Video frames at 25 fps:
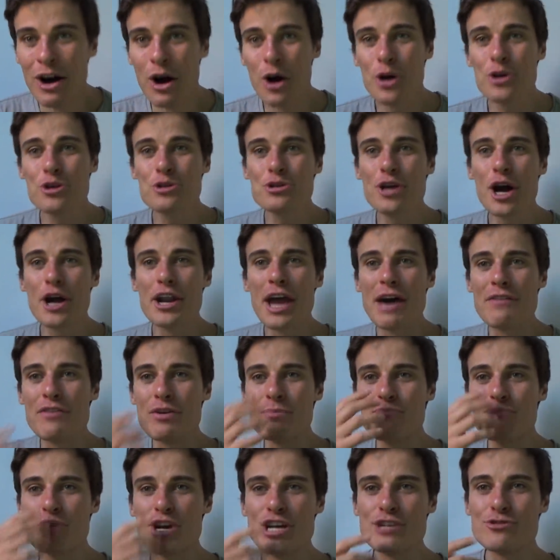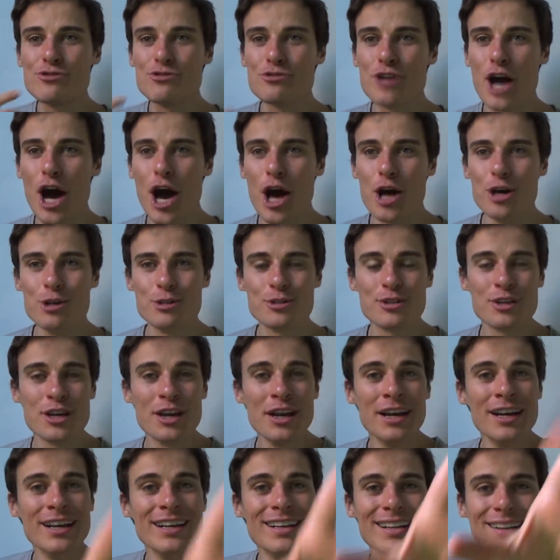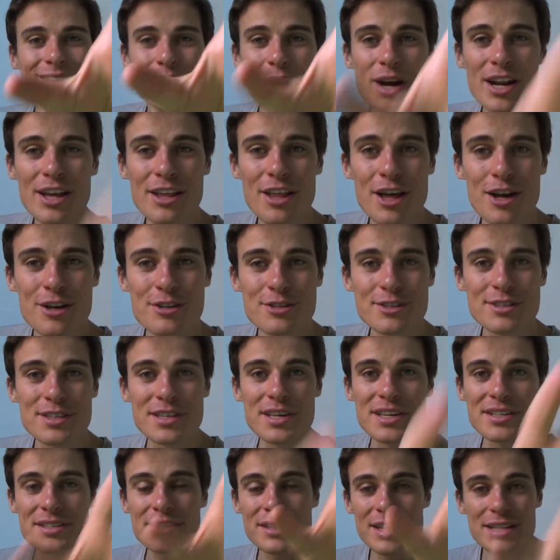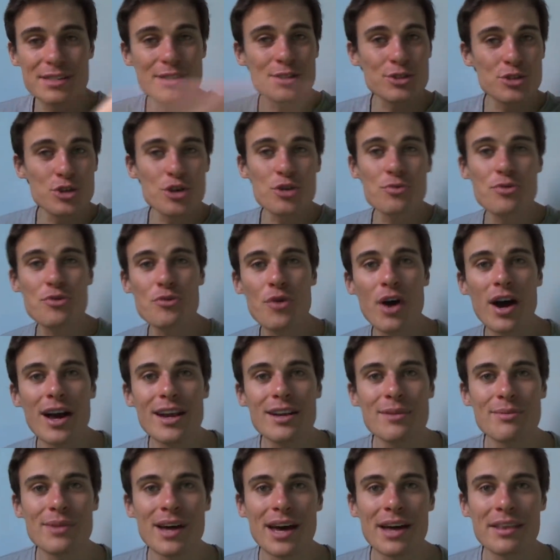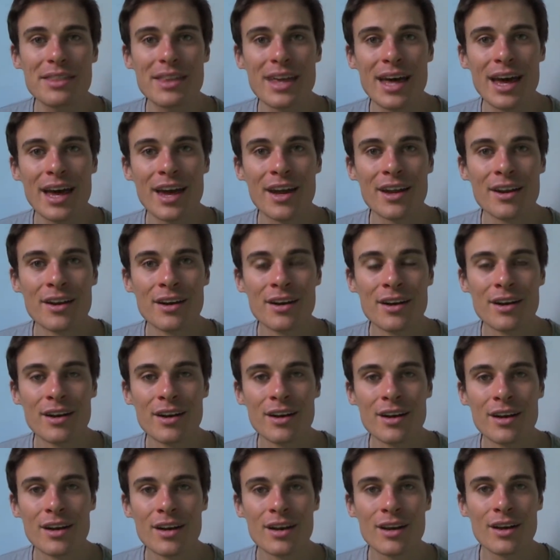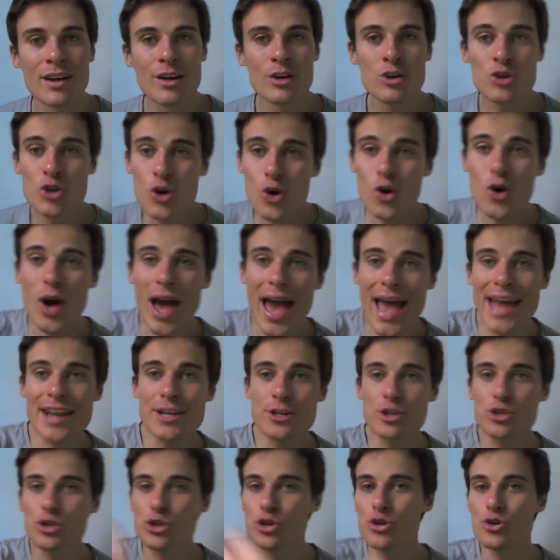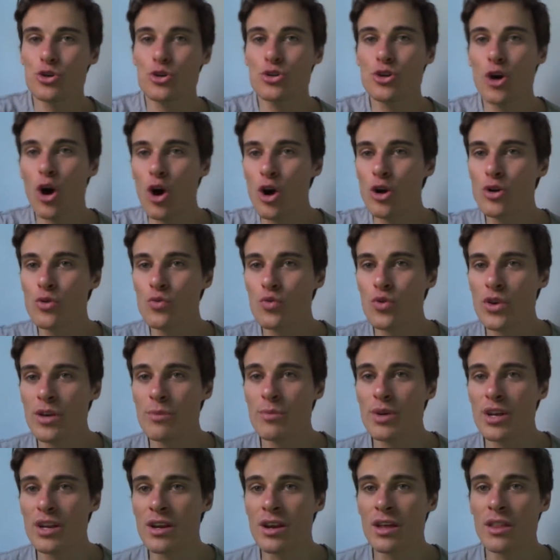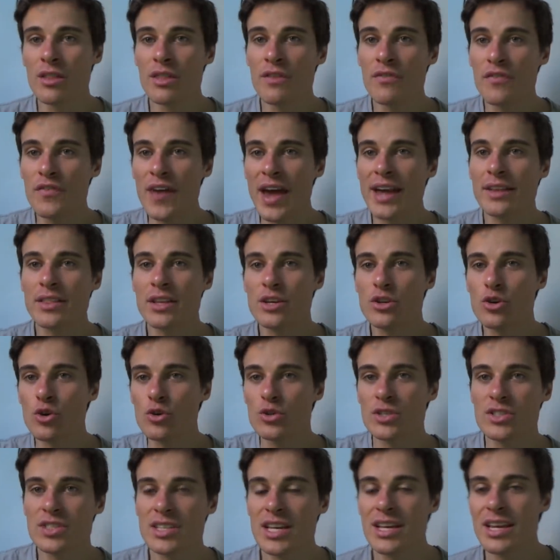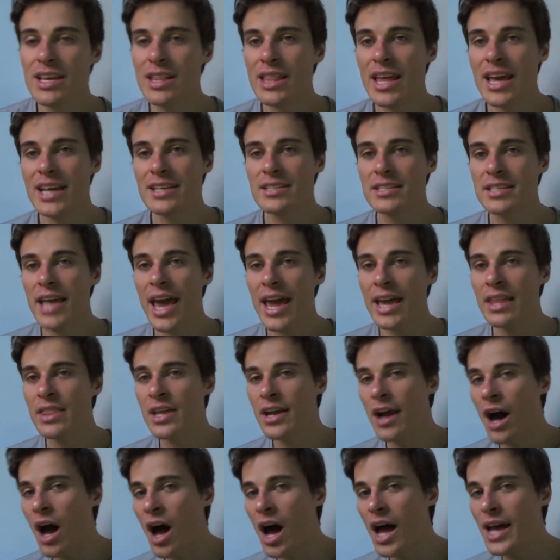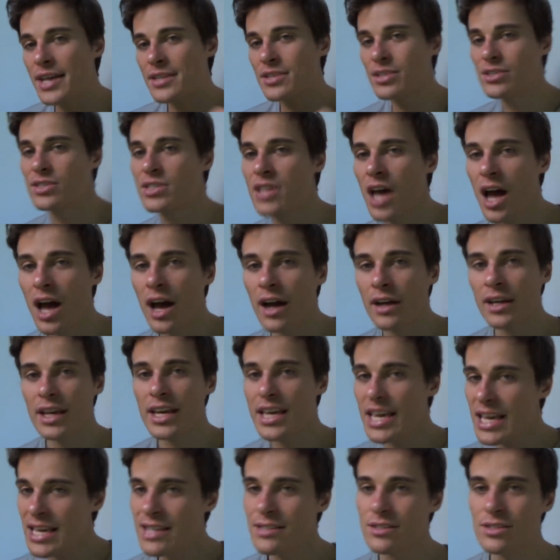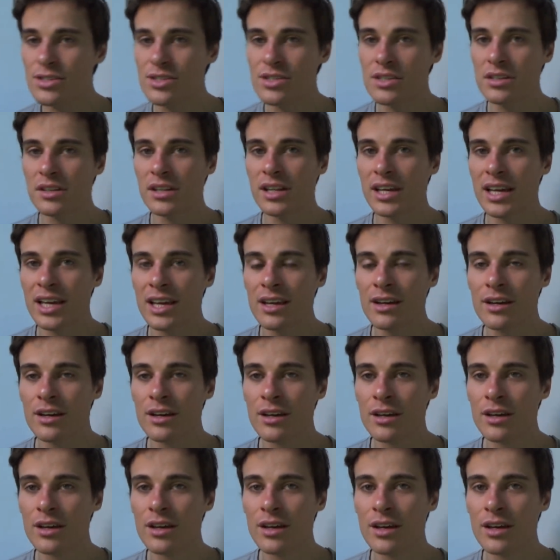Well, you don't have a bridge nose. One of those things. Let's assume you're right about that. Your attitude on women and the fact that you're sitting there saying that I suck instantly,